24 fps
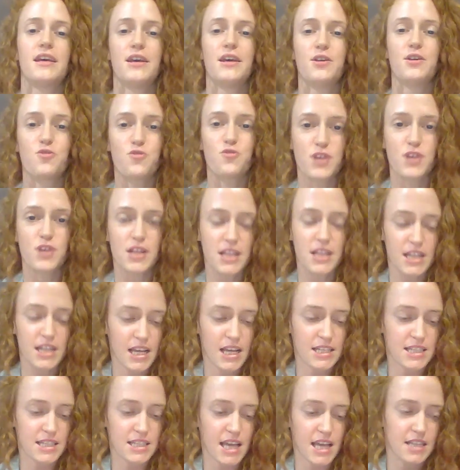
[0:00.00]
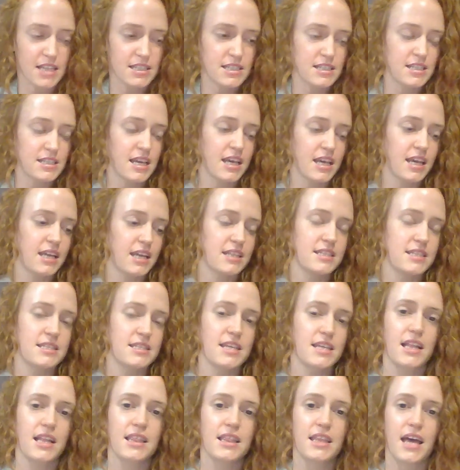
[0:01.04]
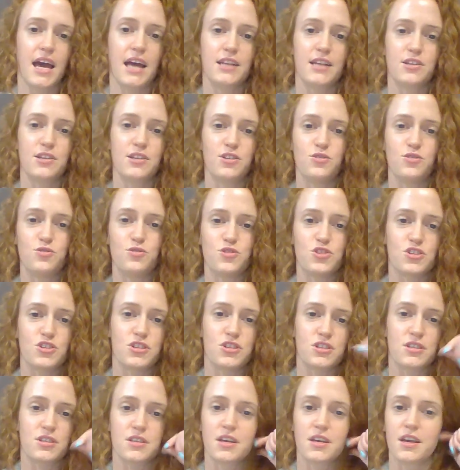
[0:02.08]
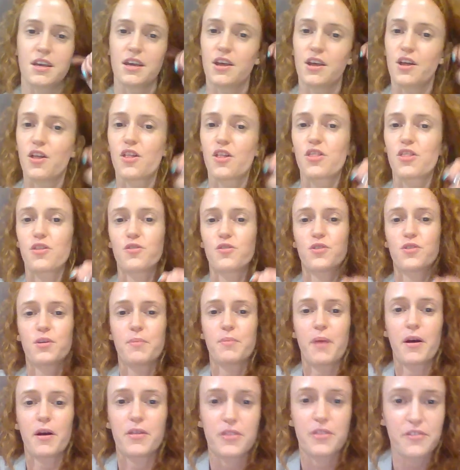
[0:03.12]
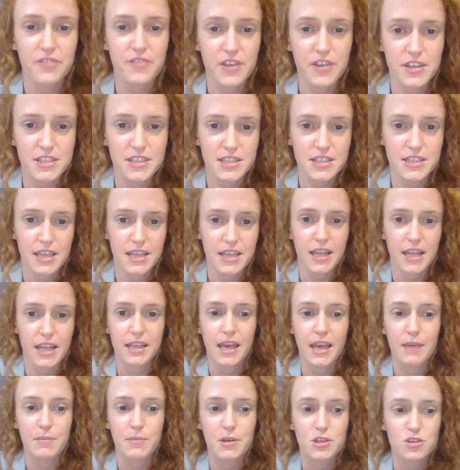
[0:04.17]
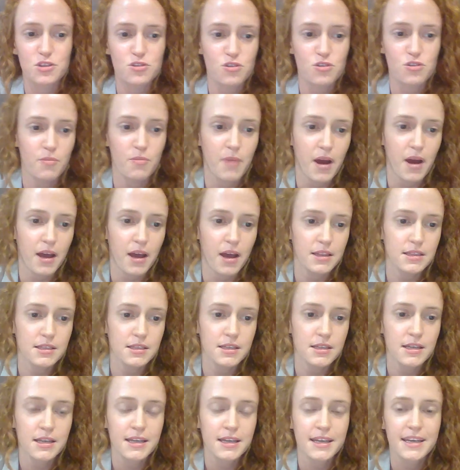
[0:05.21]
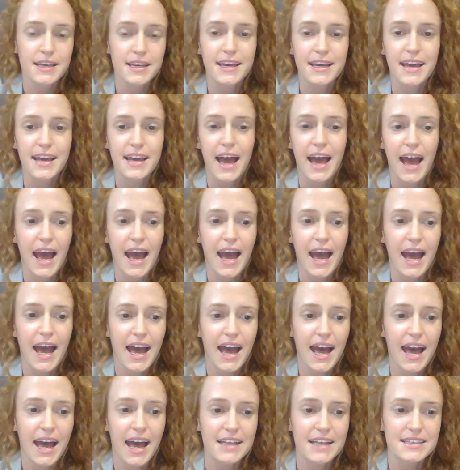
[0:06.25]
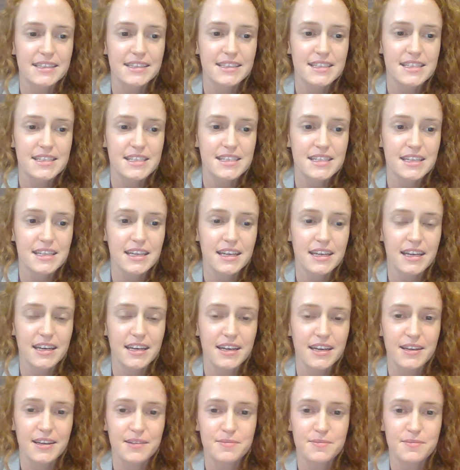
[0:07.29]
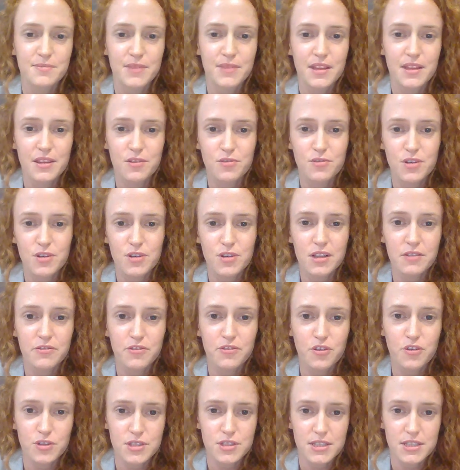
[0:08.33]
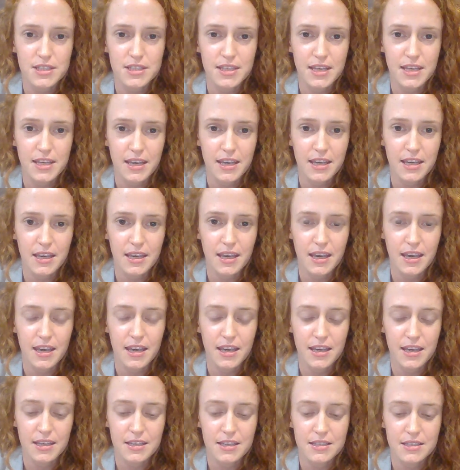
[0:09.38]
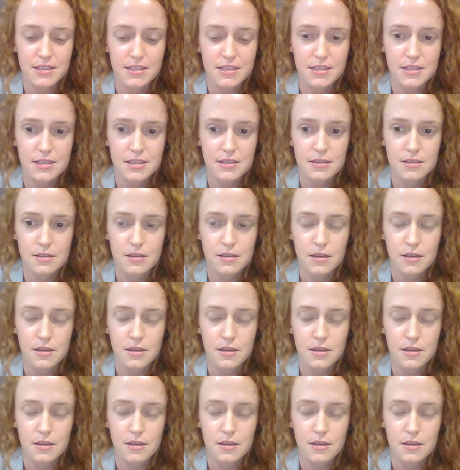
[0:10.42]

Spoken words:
Really nice answers. I can tell that you just thought about the first thing that came into your mind. And the riddle for today is